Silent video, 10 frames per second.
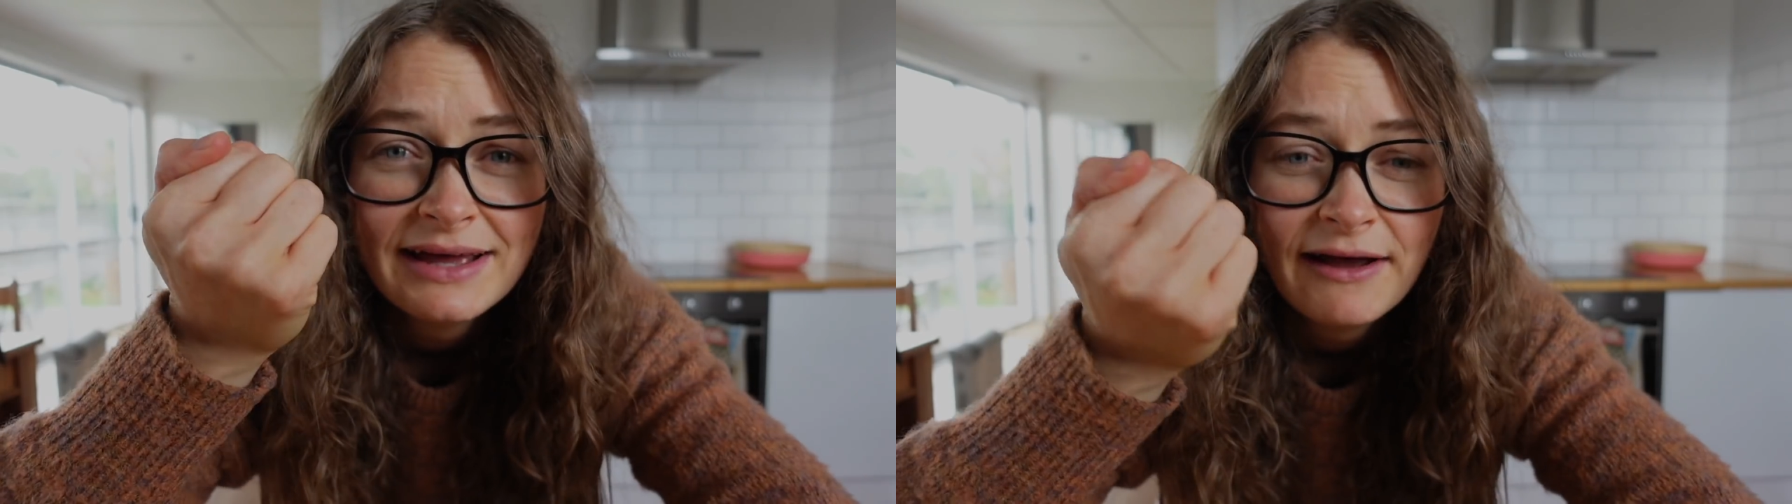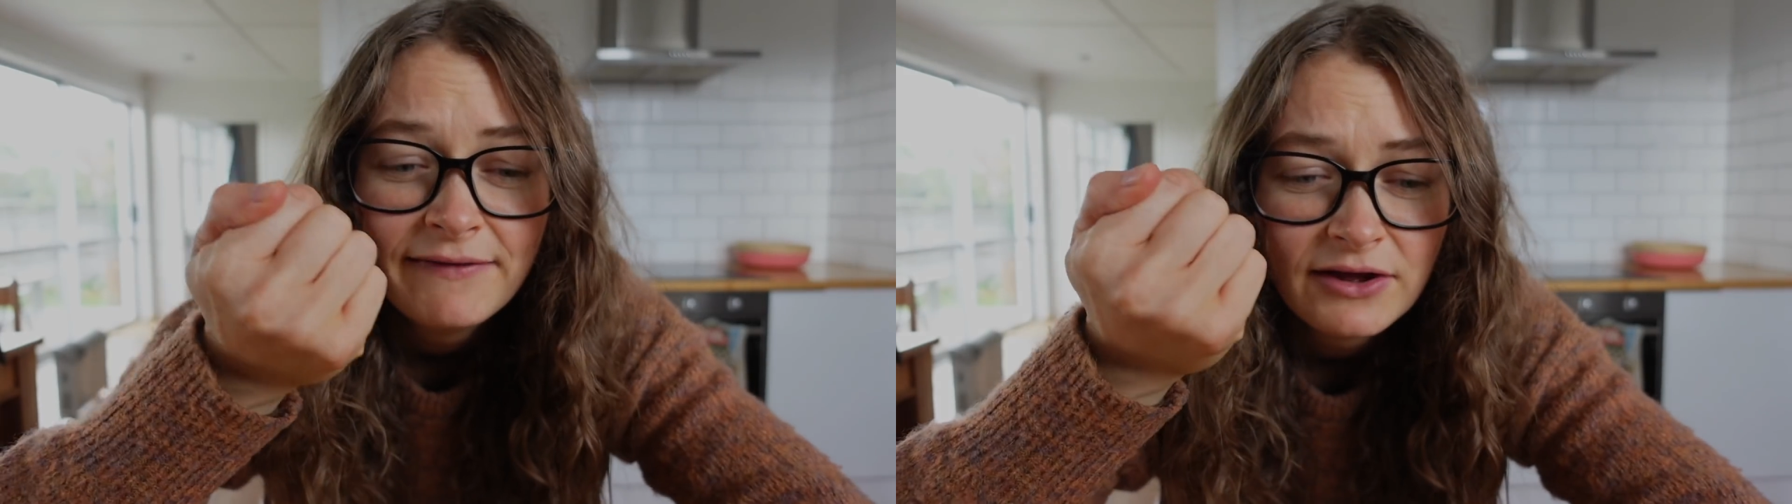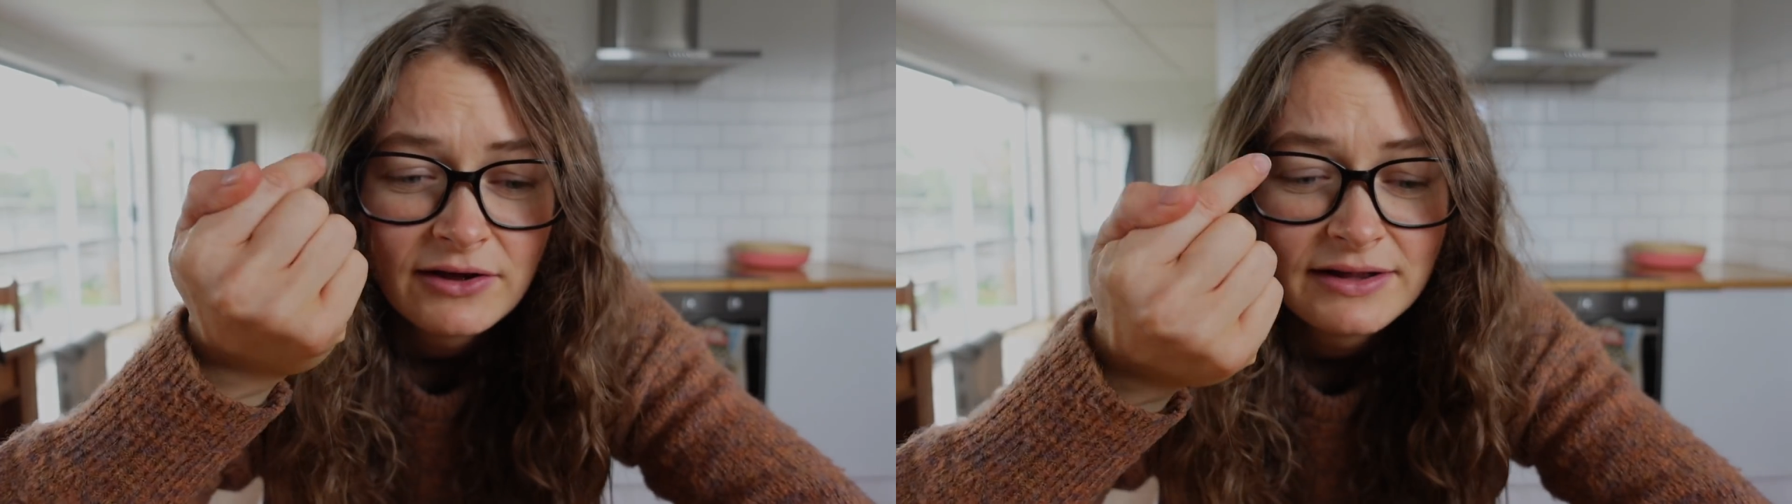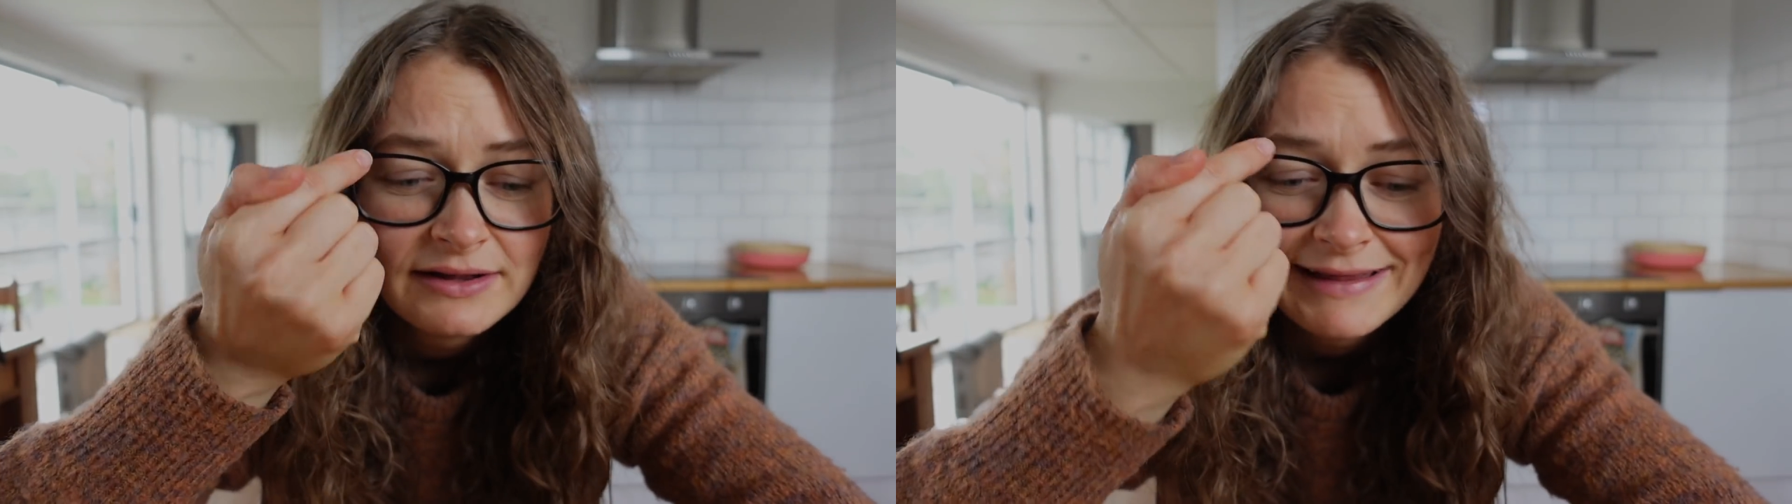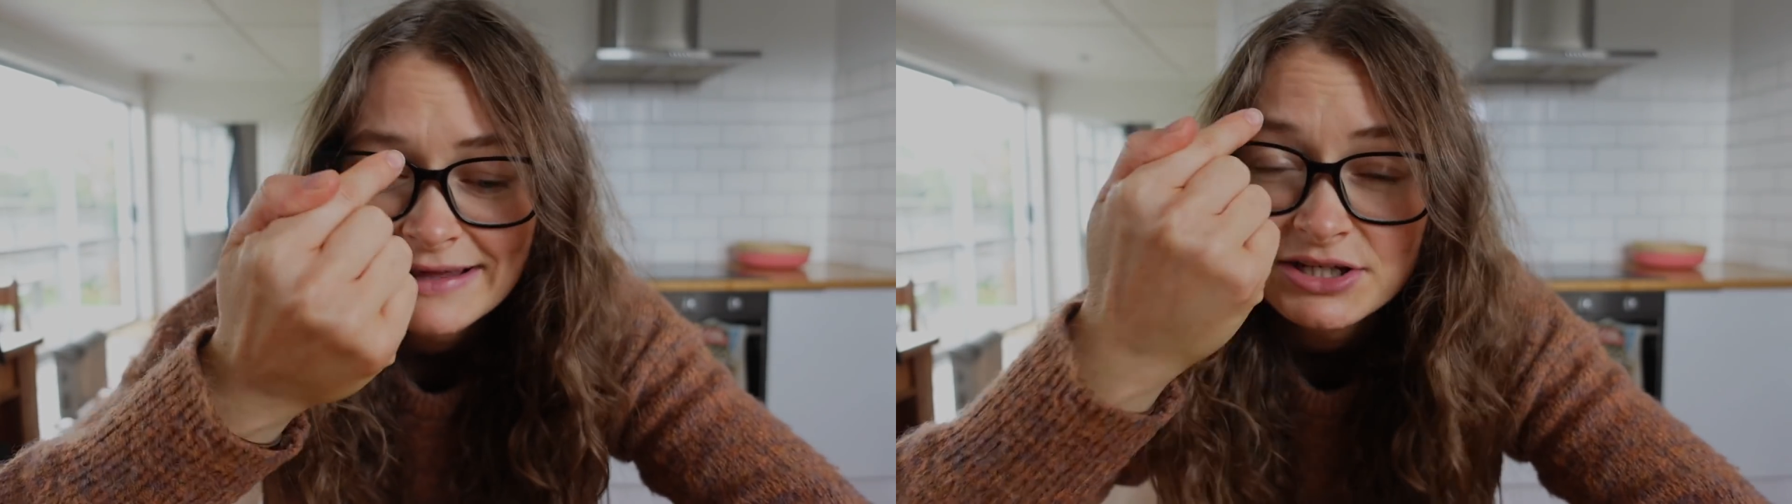and they're
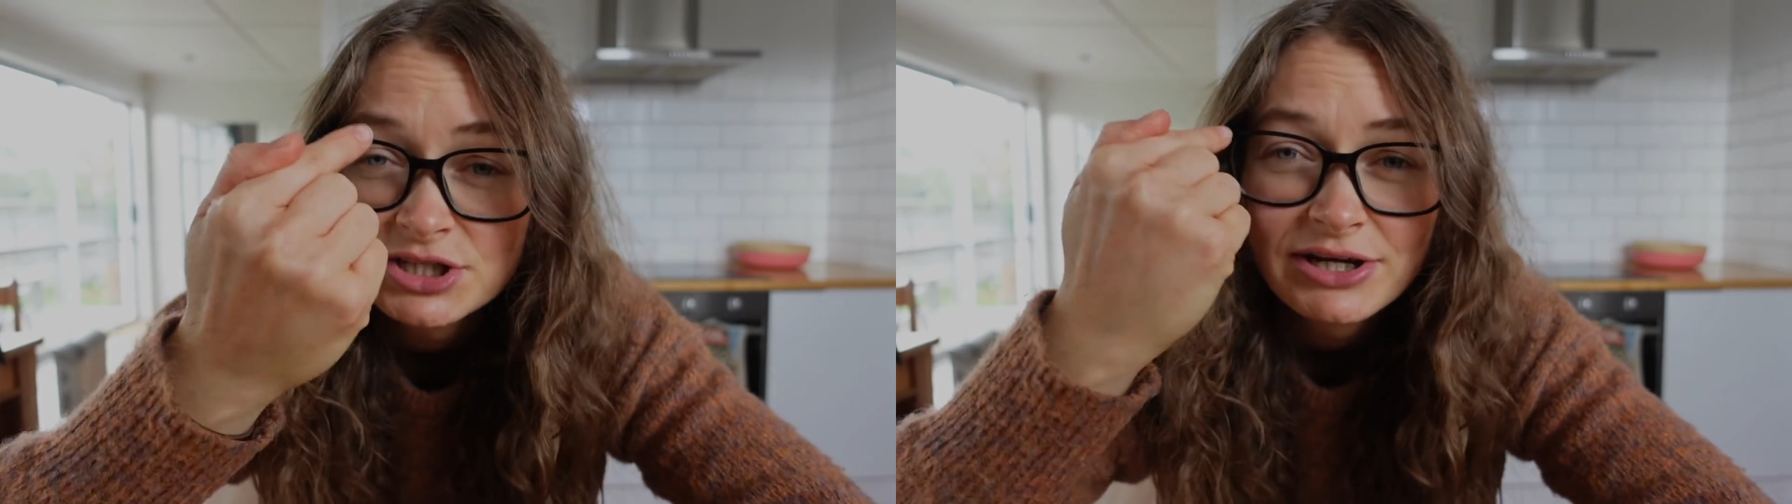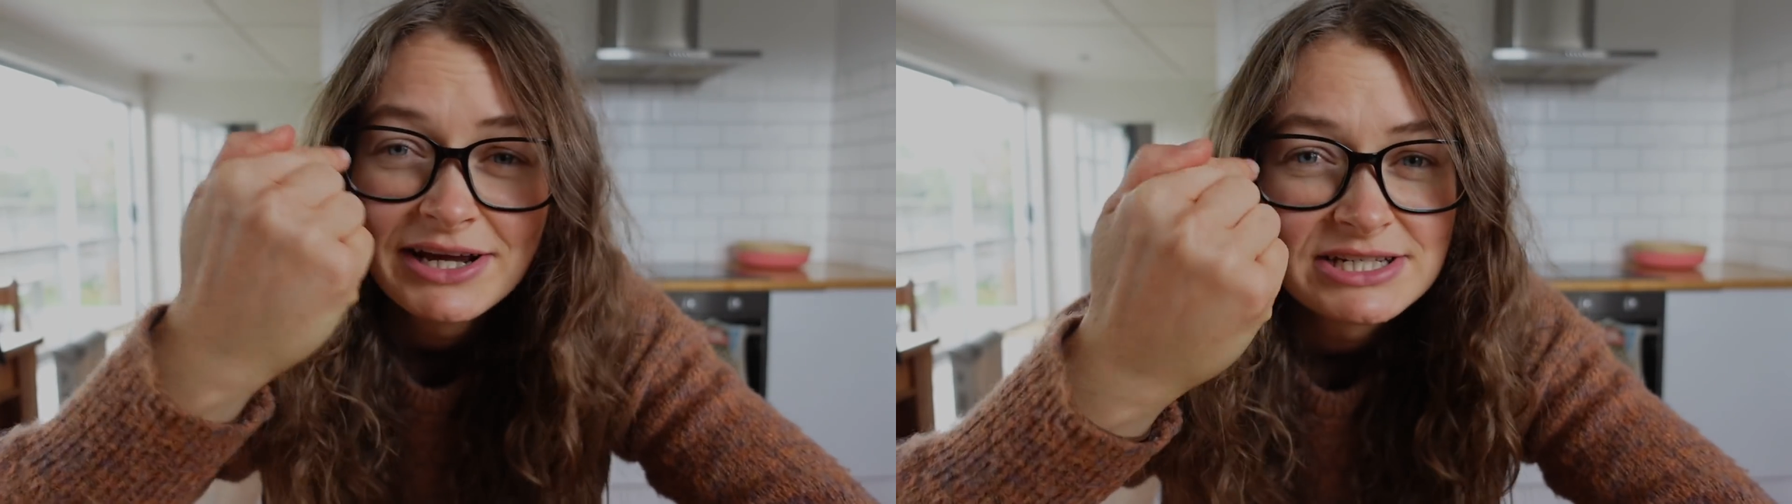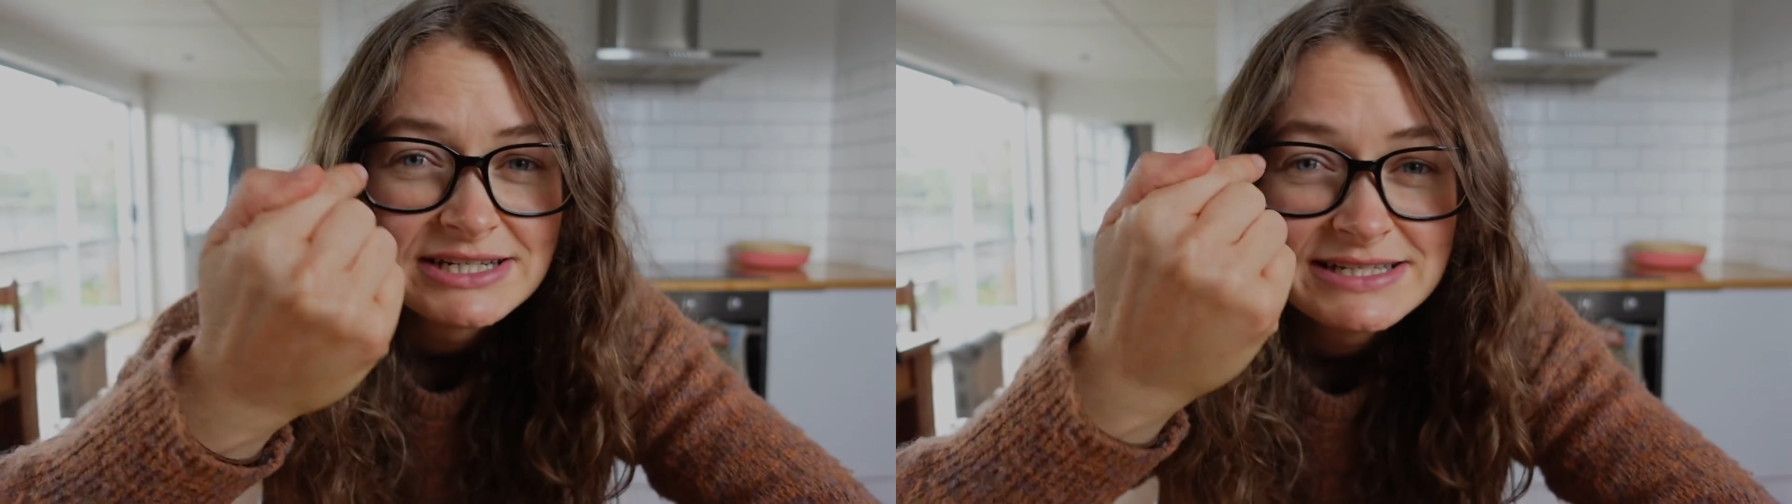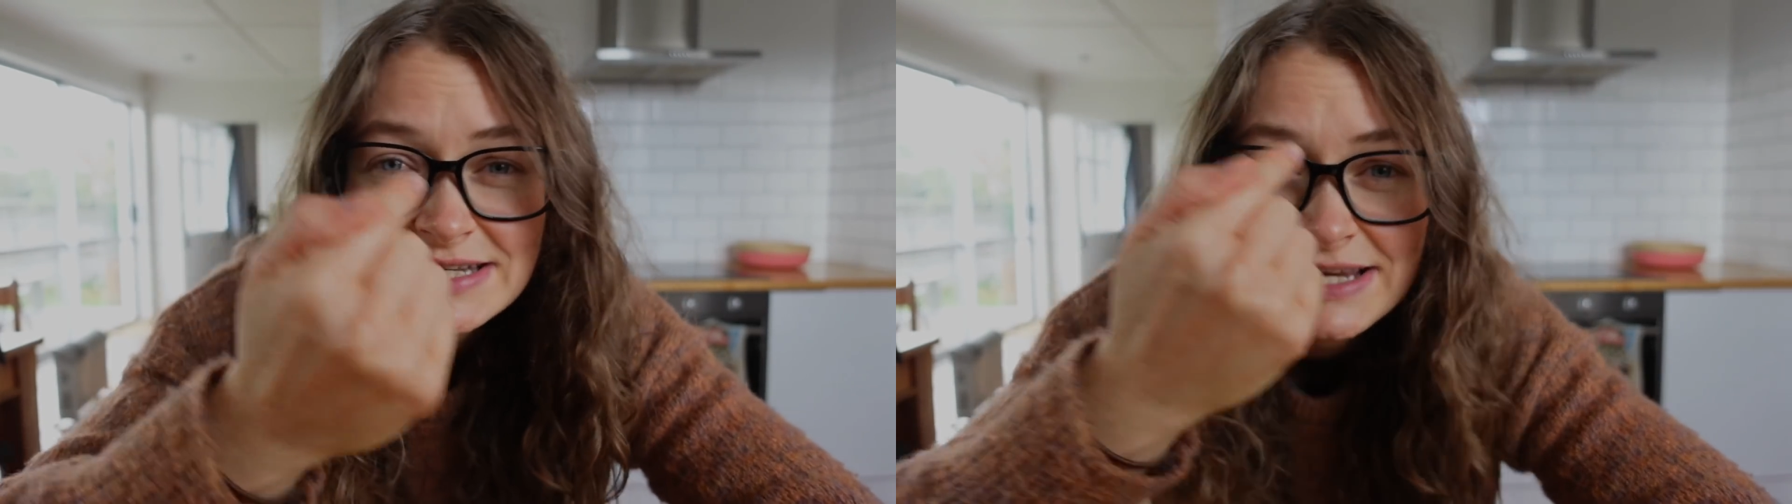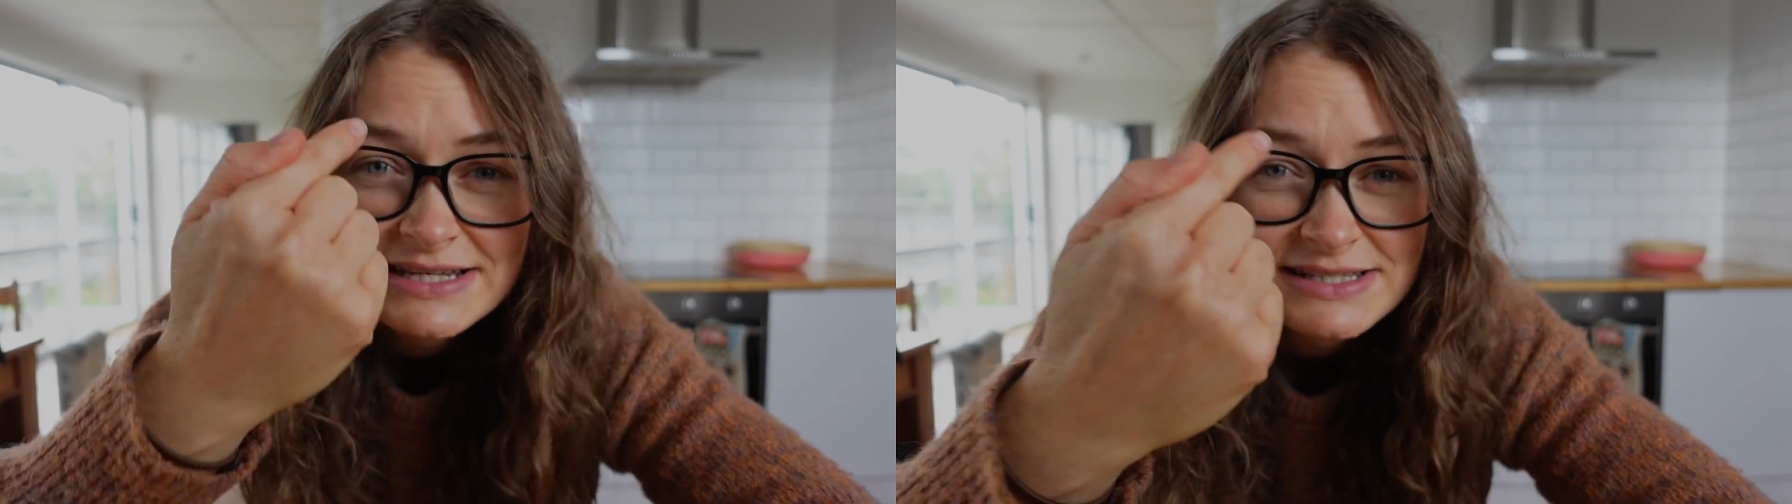like to actually
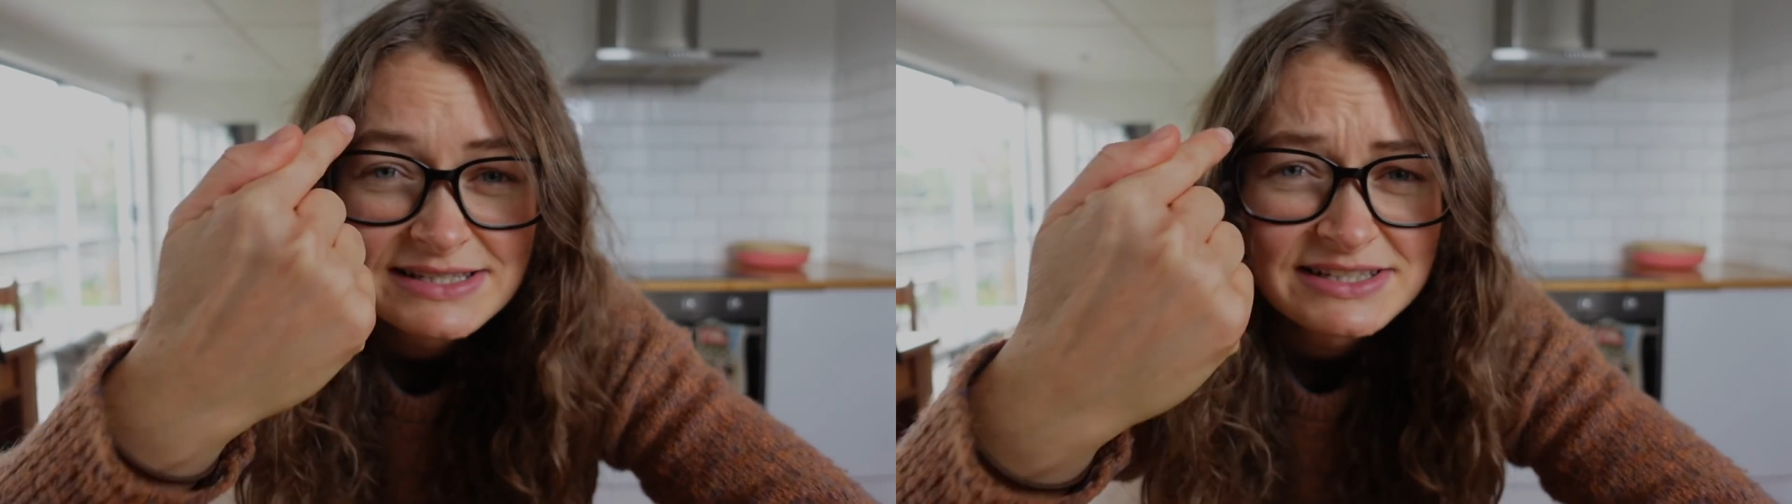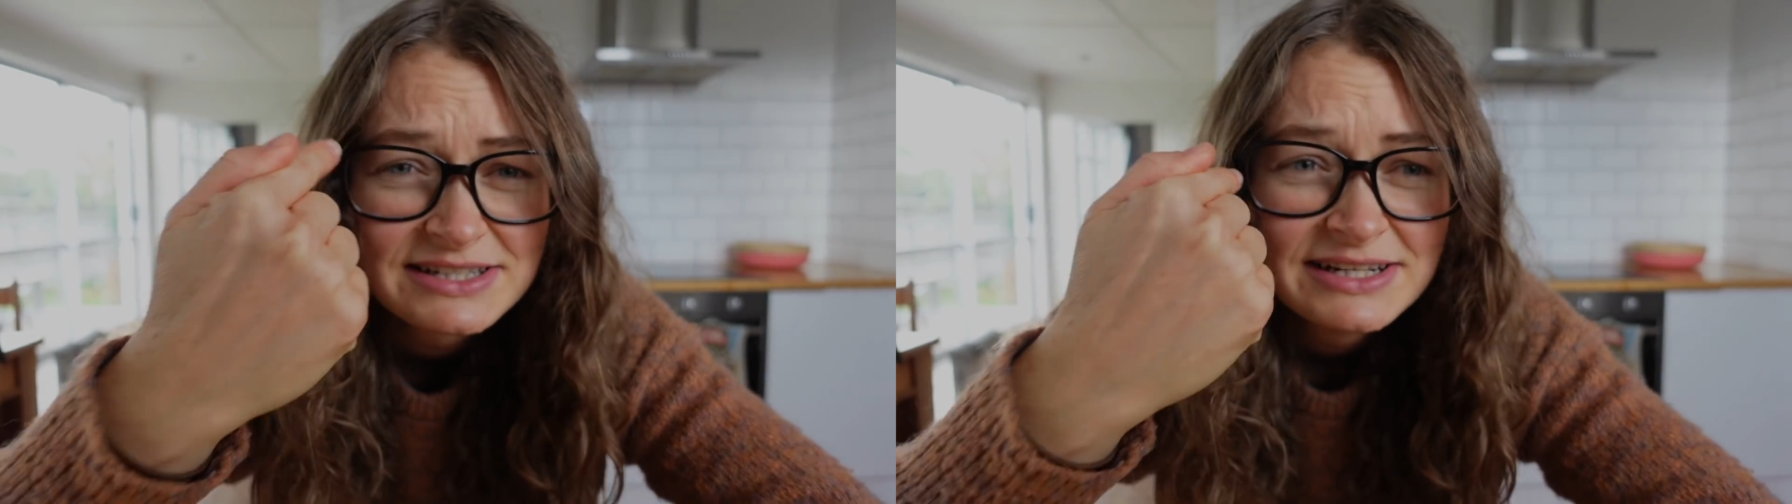test